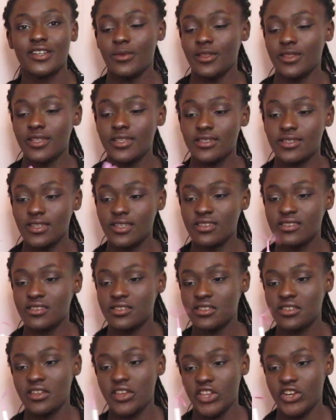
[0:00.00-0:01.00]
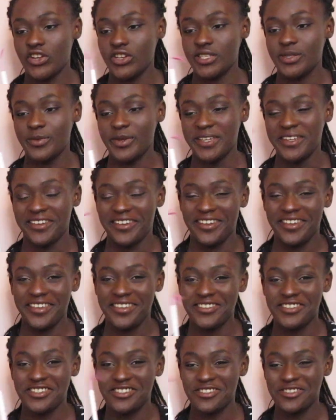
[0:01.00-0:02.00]
but this is a nice pen,
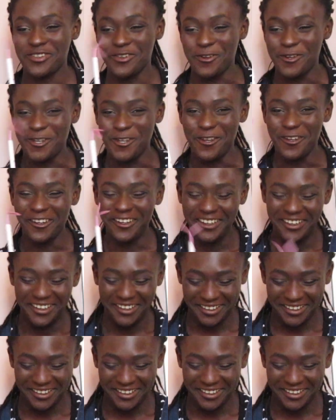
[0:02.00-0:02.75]
and it's just so cute.